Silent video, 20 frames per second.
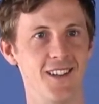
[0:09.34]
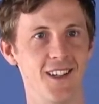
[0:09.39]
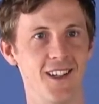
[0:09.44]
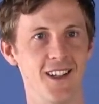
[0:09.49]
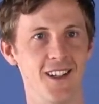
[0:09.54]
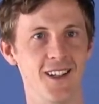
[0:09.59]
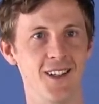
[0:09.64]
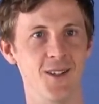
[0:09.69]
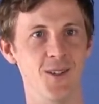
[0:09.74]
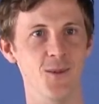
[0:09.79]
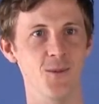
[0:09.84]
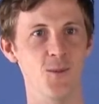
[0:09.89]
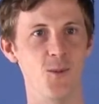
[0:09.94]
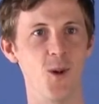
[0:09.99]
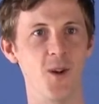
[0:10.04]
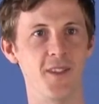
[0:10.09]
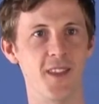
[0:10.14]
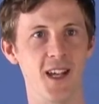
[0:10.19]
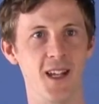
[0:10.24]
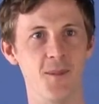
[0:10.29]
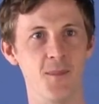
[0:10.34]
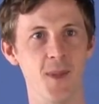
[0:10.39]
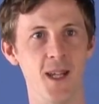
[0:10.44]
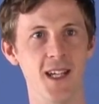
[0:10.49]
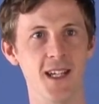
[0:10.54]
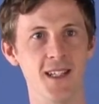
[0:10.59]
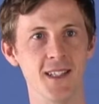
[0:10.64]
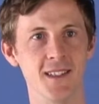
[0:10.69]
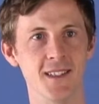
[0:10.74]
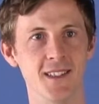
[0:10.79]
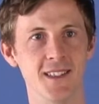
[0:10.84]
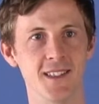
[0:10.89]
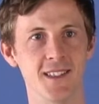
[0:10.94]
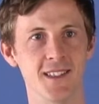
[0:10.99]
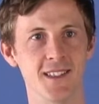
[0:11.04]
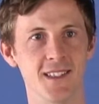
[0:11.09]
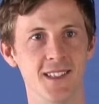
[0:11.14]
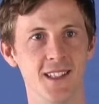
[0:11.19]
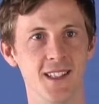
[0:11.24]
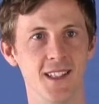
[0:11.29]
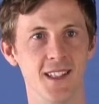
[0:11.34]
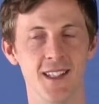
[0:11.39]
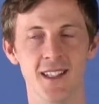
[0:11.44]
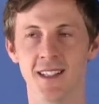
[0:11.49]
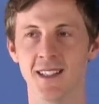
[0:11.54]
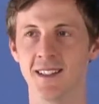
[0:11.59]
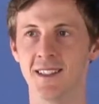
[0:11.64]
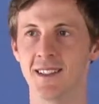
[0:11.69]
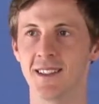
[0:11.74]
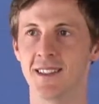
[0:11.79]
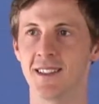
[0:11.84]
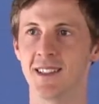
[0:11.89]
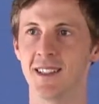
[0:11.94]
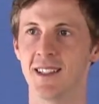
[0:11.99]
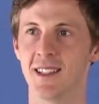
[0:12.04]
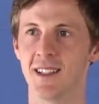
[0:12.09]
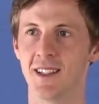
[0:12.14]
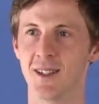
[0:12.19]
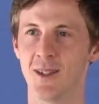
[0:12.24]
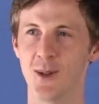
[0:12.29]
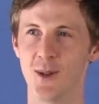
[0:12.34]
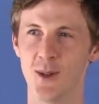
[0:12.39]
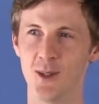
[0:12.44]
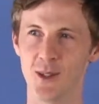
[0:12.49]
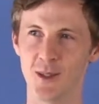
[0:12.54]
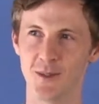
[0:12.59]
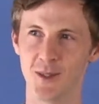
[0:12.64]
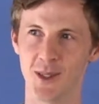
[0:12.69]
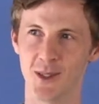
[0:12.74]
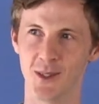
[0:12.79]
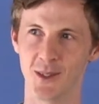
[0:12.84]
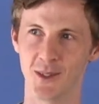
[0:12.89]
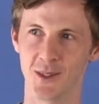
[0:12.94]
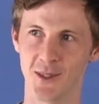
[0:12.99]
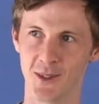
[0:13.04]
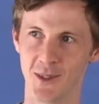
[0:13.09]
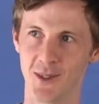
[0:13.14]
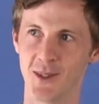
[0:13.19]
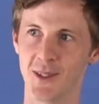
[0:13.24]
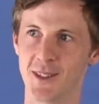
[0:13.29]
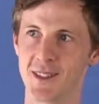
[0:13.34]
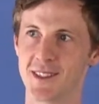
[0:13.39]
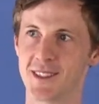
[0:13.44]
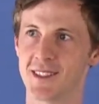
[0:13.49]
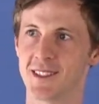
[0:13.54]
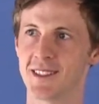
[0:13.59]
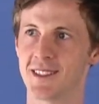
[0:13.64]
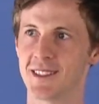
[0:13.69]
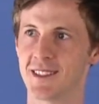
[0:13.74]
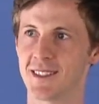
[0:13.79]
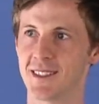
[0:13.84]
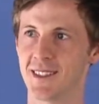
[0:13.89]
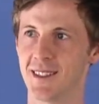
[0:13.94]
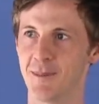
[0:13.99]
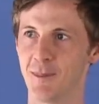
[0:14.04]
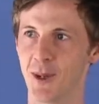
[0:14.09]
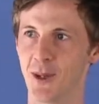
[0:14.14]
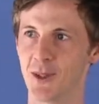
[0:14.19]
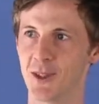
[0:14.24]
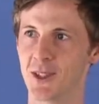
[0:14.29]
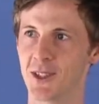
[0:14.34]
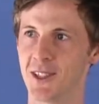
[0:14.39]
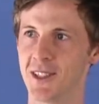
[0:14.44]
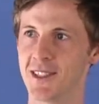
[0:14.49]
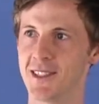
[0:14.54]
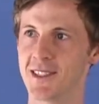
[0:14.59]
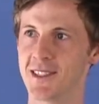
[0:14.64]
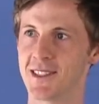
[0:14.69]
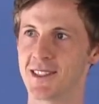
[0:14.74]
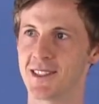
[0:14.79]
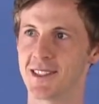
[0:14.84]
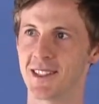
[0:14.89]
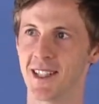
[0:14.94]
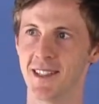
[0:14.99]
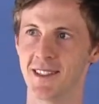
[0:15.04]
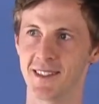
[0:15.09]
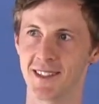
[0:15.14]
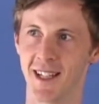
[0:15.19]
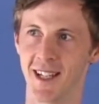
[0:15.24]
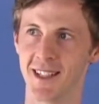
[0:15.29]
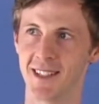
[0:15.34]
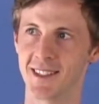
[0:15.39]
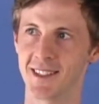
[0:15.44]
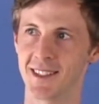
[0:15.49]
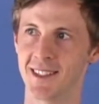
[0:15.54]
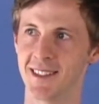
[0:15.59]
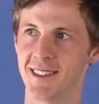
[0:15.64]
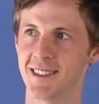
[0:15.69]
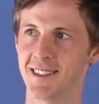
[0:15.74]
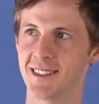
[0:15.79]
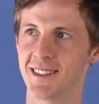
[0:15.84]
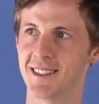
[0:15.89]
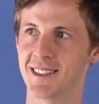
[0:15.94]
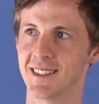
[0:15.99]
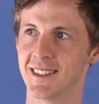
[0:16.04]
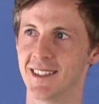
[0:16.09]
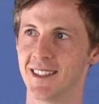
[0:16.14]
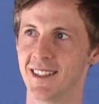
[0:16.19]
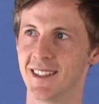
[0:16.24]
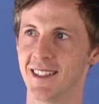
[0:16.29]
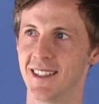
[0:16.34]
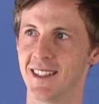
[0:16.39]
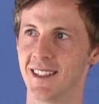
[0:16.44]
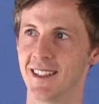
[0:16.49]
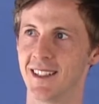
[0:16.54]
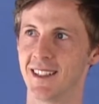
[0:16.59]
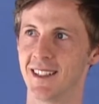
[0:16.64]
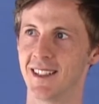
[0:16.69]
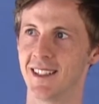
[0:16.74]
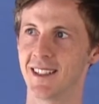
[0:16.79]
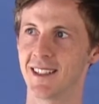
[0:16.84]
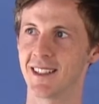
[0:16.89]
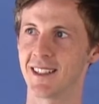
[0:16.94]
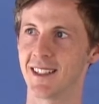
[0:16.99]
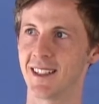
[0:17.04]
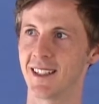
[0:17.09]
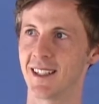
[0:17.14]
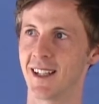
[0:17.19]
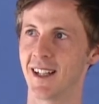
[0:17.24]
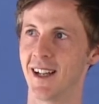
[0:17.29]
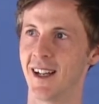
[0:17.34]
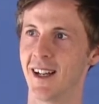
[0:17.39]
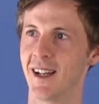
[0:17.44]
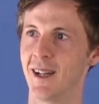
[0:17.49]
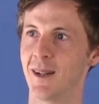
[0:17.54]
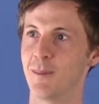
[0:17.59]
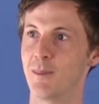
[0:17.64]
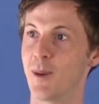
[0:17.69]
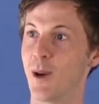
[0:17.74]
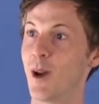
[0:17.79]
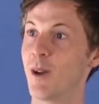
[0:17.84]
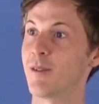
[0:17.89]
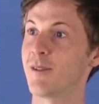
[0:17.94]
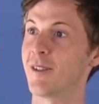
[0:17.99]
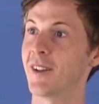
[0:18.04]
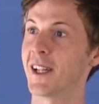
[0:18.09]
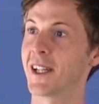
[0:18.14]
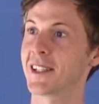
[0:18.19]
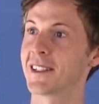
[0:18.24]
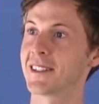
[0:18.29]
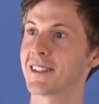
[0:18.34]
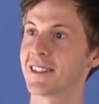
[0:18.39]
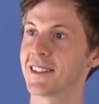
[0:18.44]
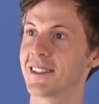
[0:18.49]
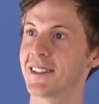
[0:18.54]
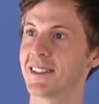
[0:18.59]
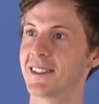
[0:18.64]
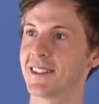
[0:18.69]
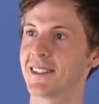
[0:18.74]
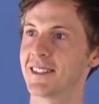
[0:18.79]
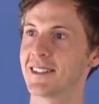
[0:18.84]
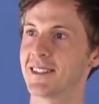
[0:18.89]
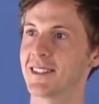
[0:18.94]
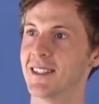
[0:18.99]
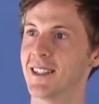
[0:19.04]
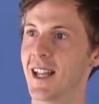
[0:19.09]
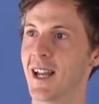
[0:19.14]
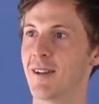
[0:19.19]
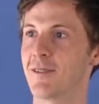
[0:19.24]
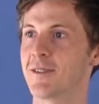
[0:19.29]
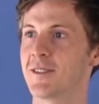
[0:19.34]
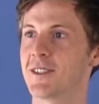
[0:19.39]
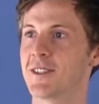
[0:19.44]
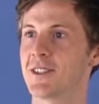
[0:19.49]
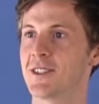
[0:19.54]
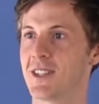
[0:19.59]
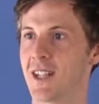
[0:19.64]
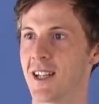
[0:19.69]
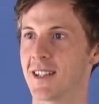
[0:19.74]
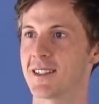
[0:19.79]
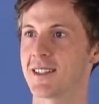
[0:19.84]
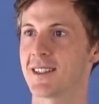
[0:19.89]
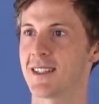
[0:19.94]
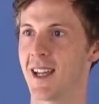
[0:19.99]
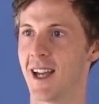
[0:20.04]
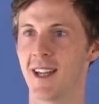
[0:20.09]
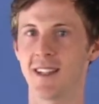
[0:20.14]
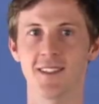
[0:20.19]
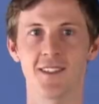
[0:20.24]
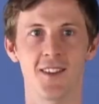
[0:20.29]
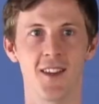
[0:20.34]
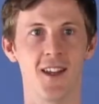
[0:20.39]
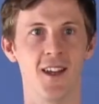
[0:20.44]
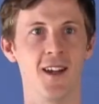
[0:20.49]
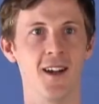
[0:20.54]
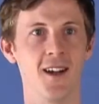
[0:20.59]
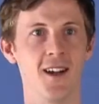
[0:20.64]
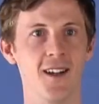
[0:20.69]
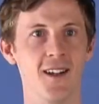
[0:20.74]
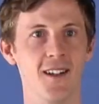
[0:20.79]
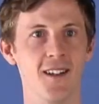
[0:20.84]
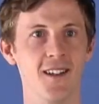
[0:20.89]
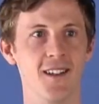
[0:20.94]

And what that means is all of your thoughts, emotions, sensations are perfect, left just as they are.